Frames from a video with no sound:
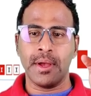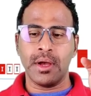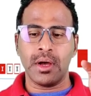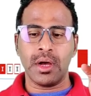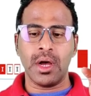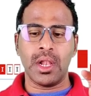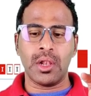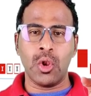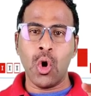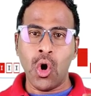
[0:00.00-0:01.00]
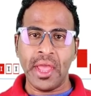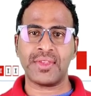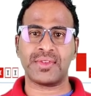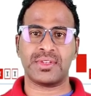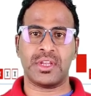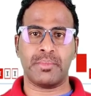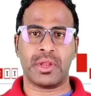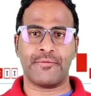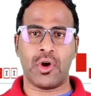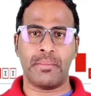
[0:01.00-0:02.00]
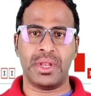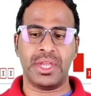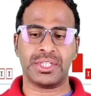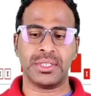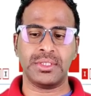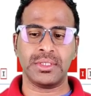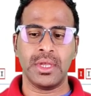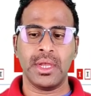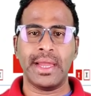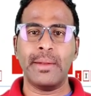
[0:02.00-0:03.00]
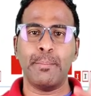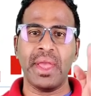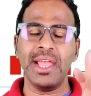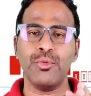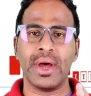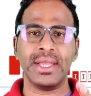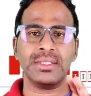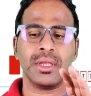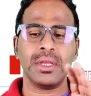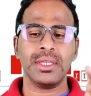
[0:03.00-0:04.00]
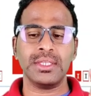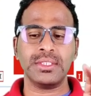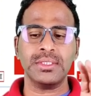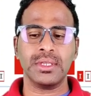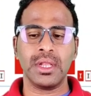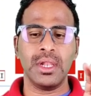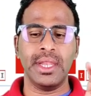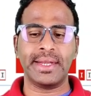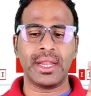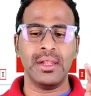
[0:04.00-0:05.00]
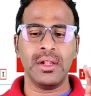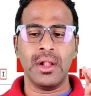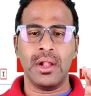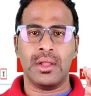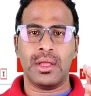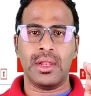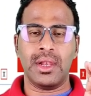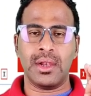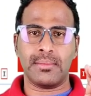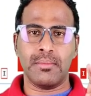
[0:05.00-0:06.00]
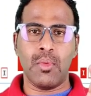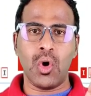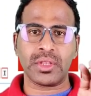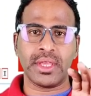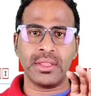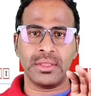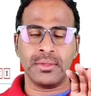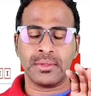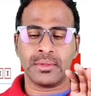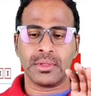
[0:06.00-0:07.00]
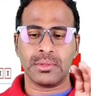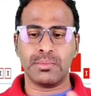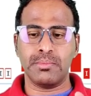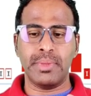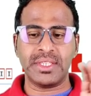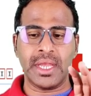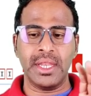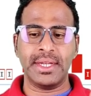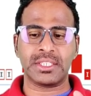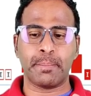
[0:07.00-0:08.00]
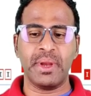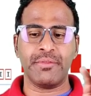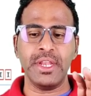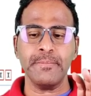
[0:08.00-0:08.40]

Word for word: a lowest number of combinations, and pairwise is little more than, basically it's between